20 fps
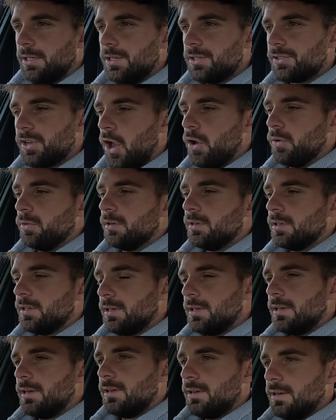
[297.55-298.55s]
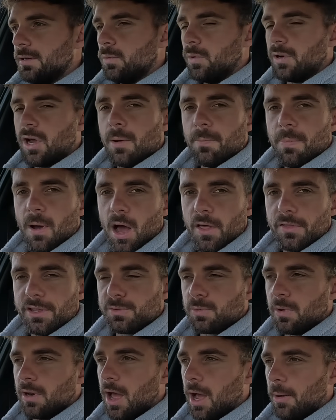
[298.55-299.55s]
So we'll go and park
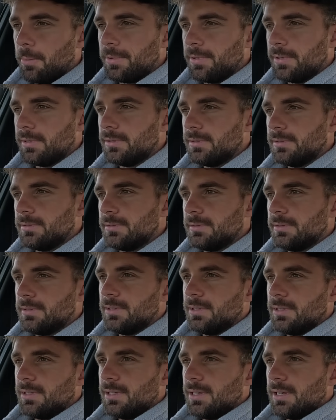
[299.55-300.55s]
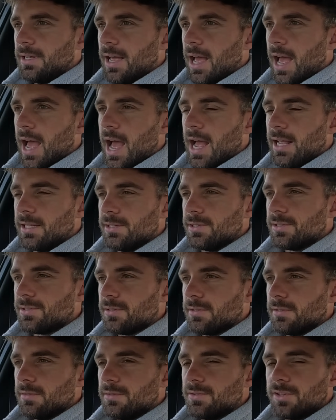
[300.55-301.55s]
this one up and
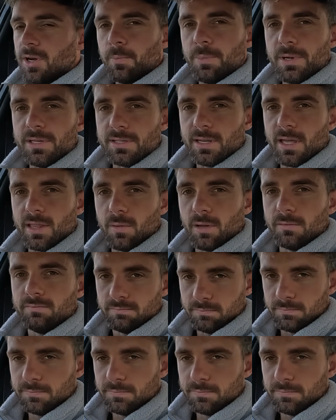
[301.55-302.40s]
jump into the other one.